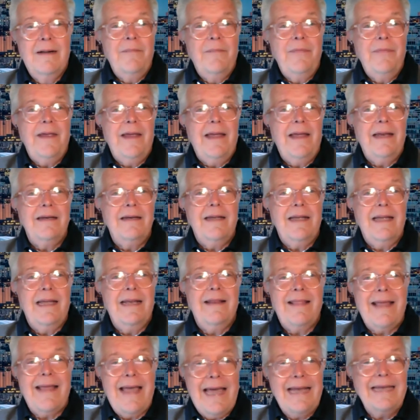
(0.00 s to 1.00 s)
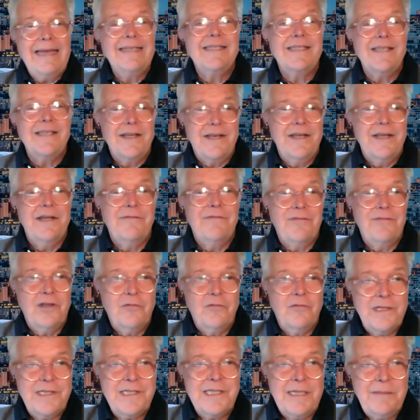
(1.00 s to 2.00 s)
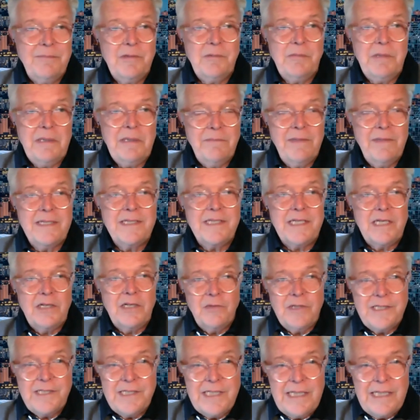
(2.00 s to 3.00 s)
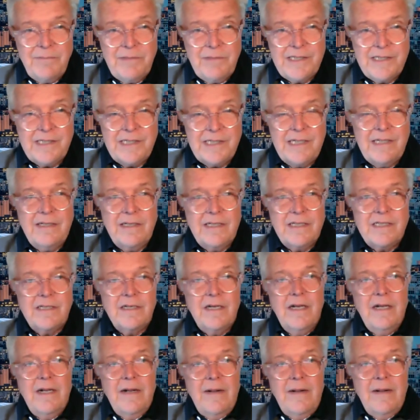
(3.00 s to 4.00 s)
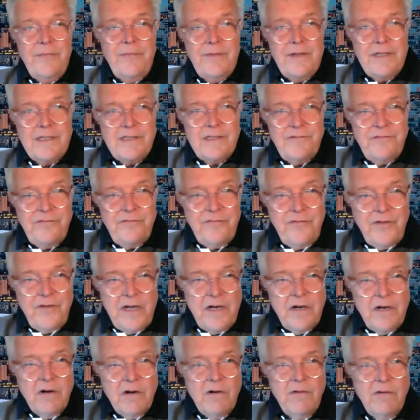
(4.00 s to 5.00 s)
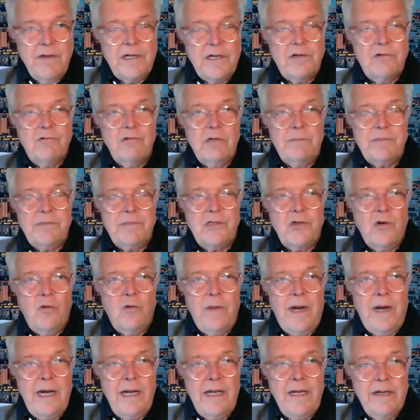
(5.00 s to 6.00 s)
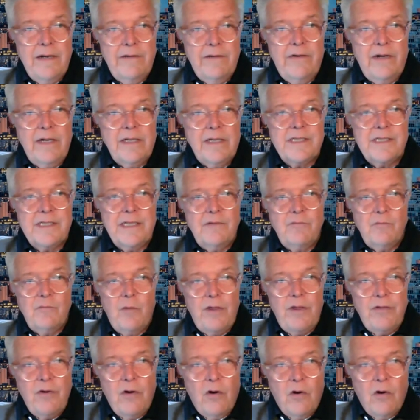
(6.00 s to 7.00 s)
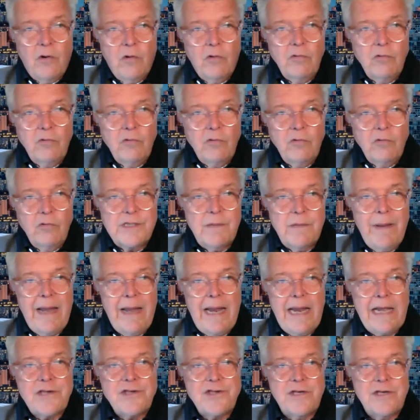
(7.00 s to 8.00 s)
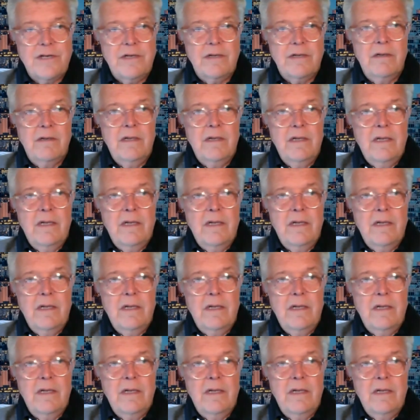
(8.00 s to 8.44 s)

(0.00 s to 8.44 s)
And that is the gift that we seem to be missing. We seem to see this fear that grips so many of us that withholds compassion,